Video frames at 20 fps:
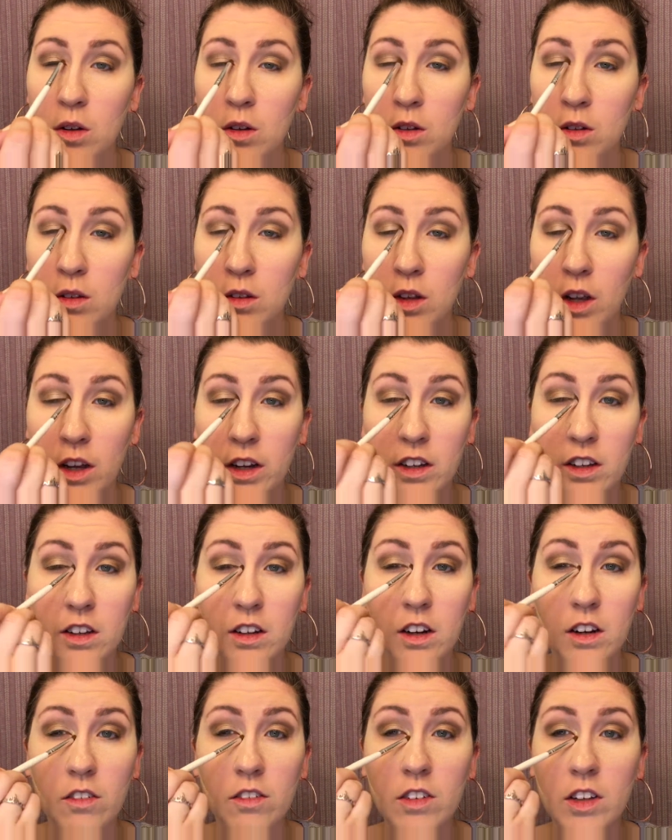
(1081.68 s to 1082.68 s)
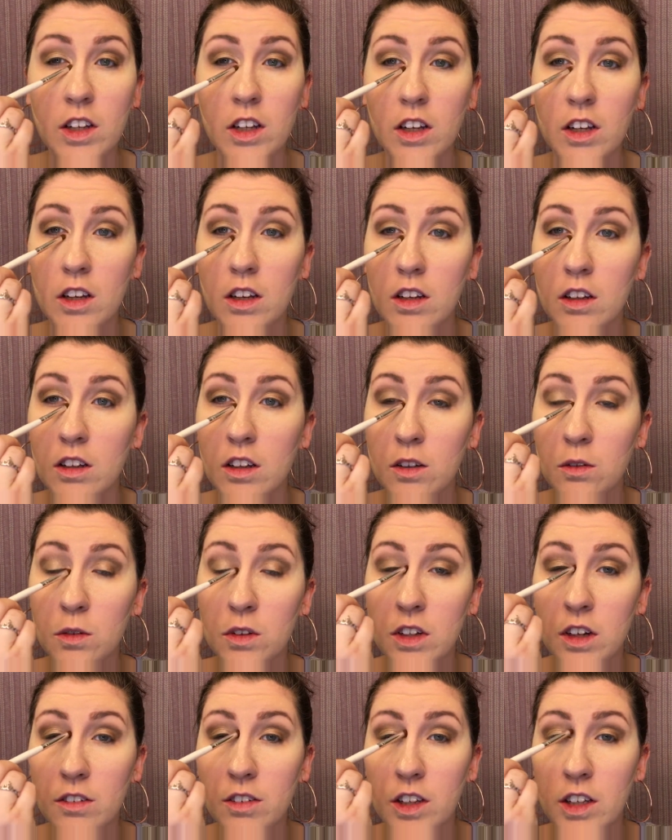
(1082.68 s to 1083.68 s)
So I can definitely, this one
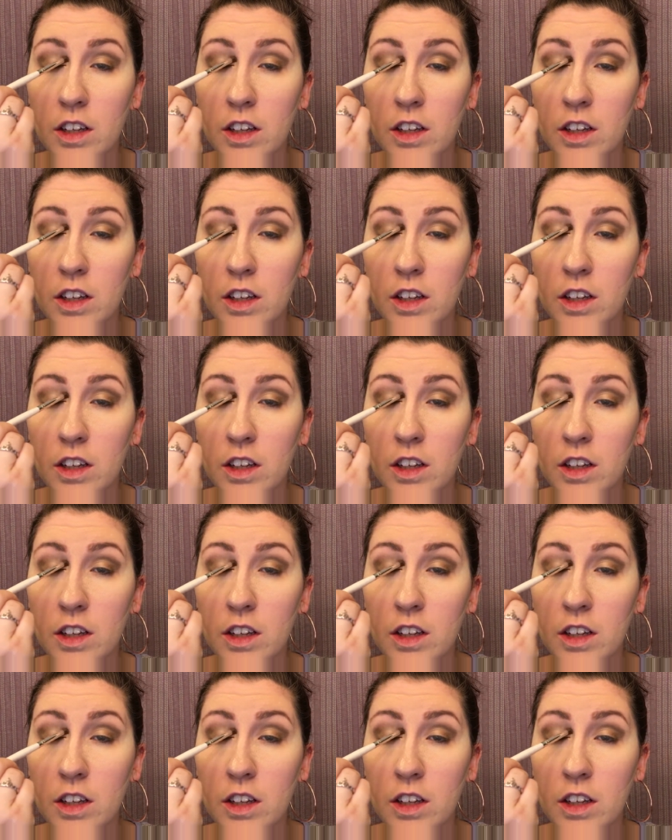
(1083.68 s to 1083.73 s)
definitely